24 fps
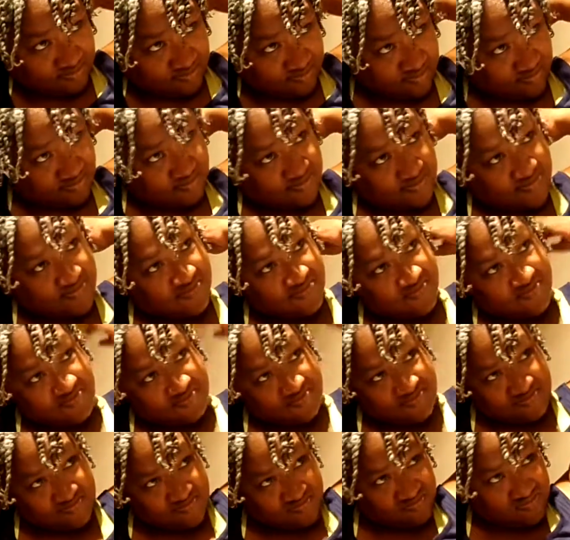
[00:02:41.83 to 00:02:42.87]

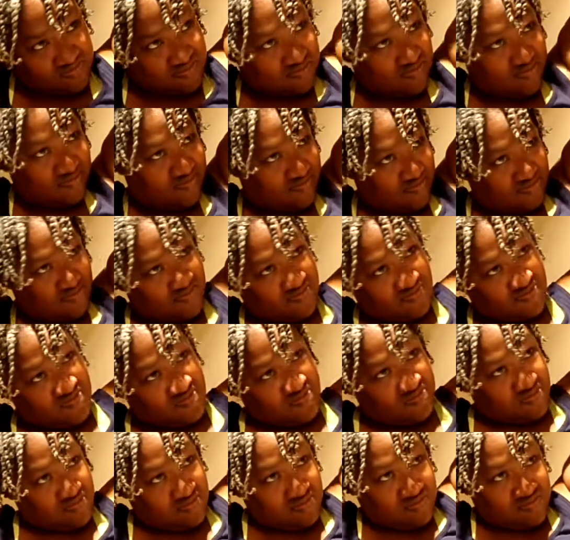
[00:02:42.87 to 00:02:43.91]

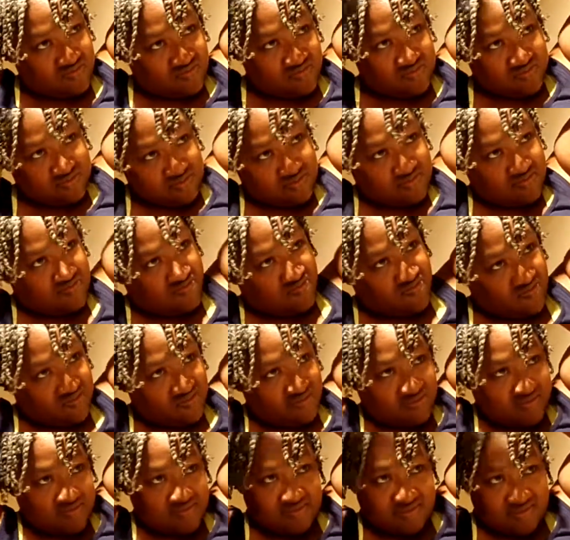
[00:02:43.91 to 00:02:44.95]

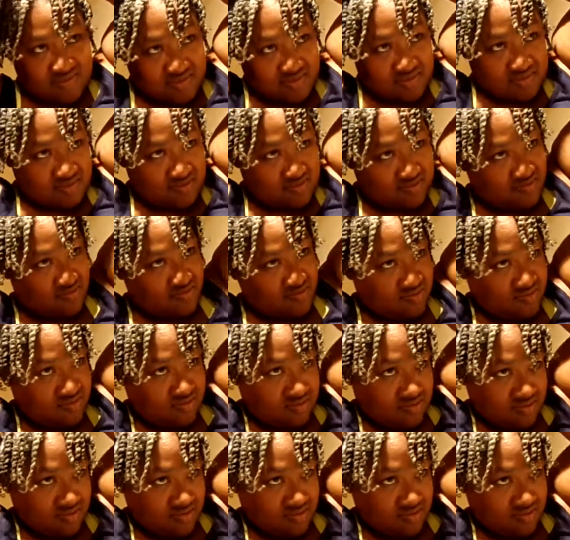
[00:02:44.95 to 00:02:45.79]
No one is speaking in this clip.